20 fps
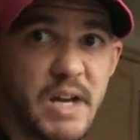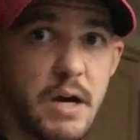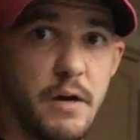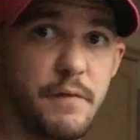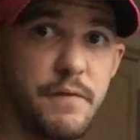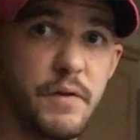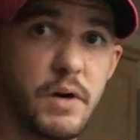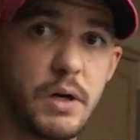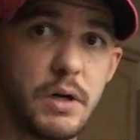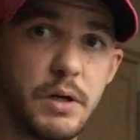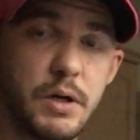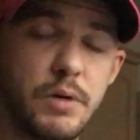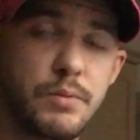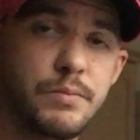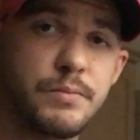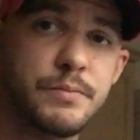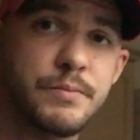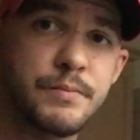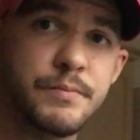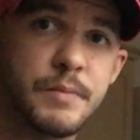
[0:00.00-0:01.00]
I don't fucking know.
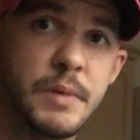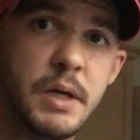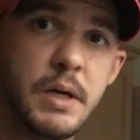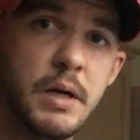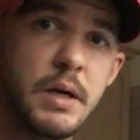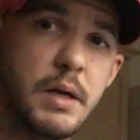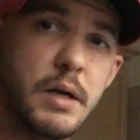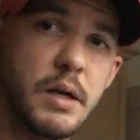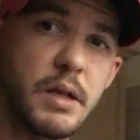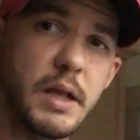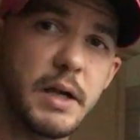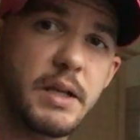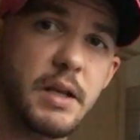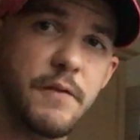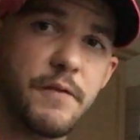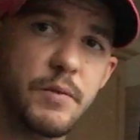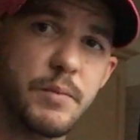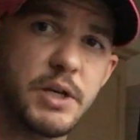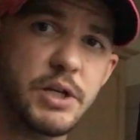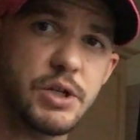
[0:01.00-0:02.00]
If you like the
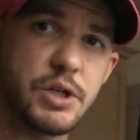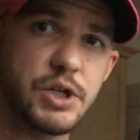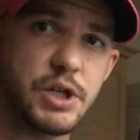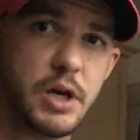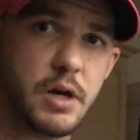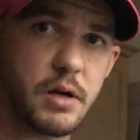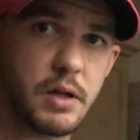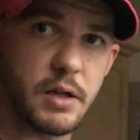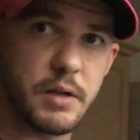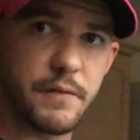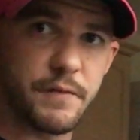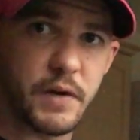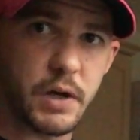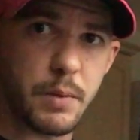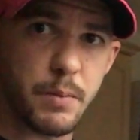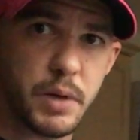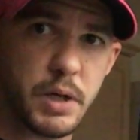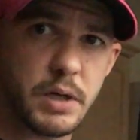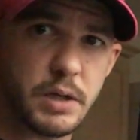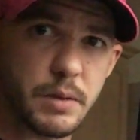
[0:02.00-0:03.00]
information, share it, click the
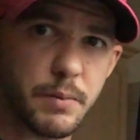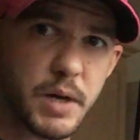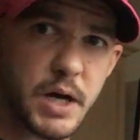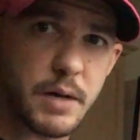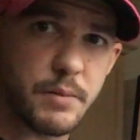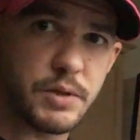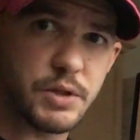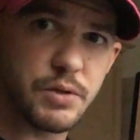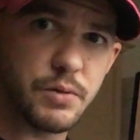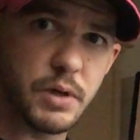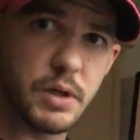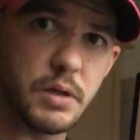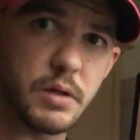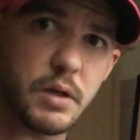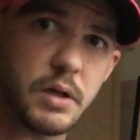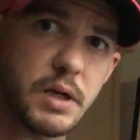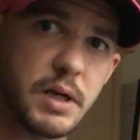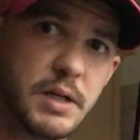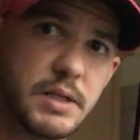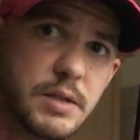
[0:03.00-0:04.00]
fucking button at the bottom of the screen you're
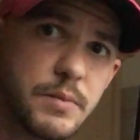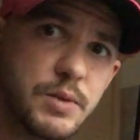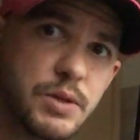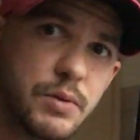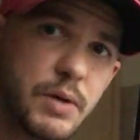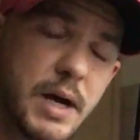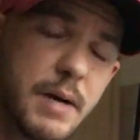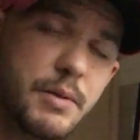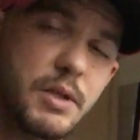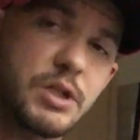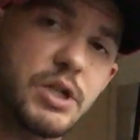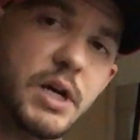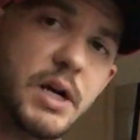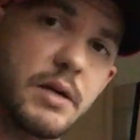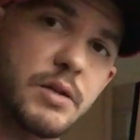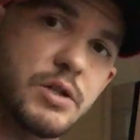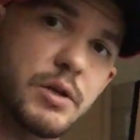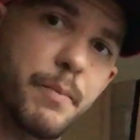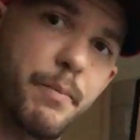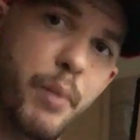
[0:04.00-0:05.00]
looking at, subscribe to the
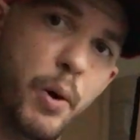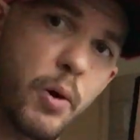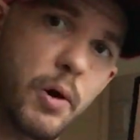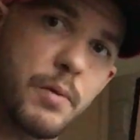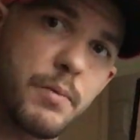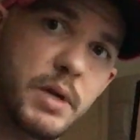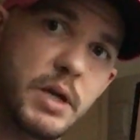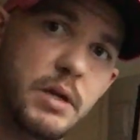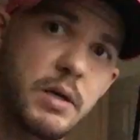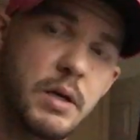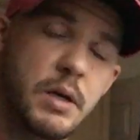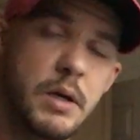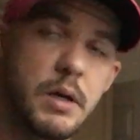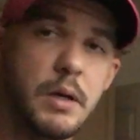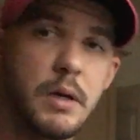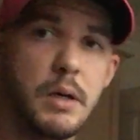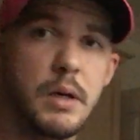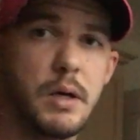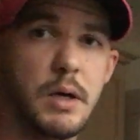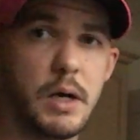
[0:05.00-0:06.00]
channel, support me,
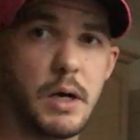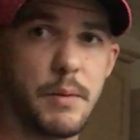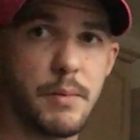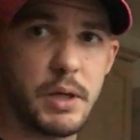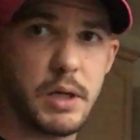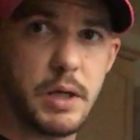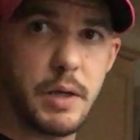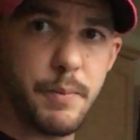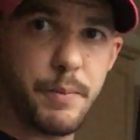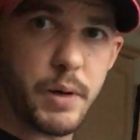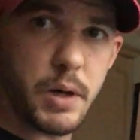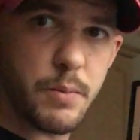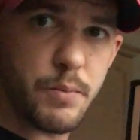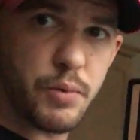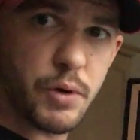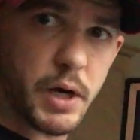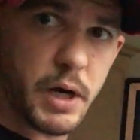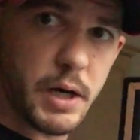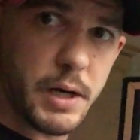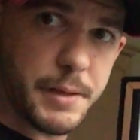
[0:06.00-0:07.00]
and I'm gonna keep on
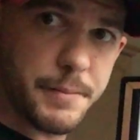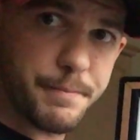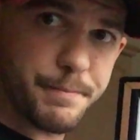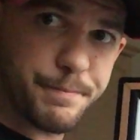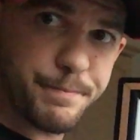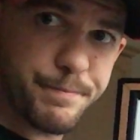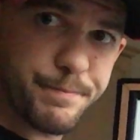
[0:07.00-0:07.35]
bringing it.